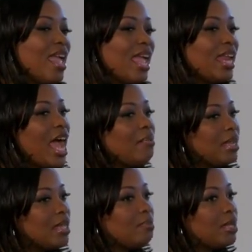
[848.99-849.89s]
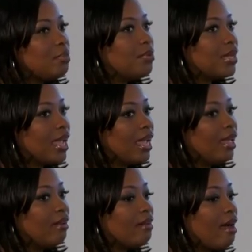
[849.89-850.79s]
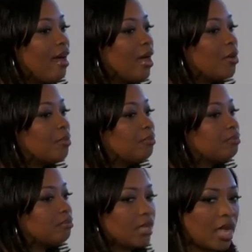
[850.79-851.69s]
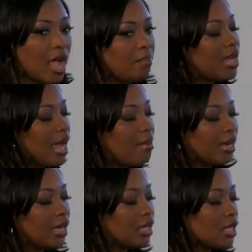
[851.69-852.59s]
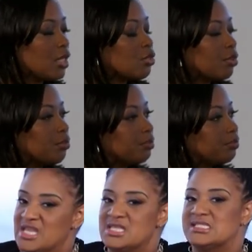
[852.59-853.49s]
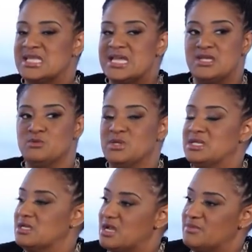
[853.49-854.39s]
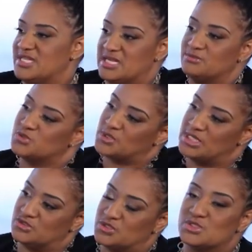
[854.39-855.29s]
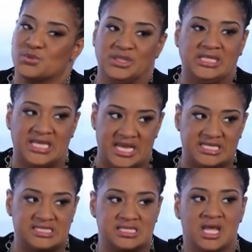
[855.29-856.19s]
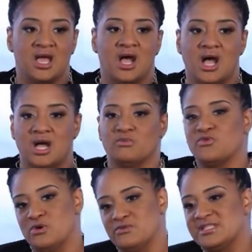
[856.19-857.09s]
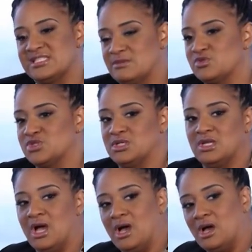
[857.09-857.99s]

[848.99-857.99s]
And how many people can be accommodated in this room? The Sky Dome can accommodate up to 120 guests for a reception.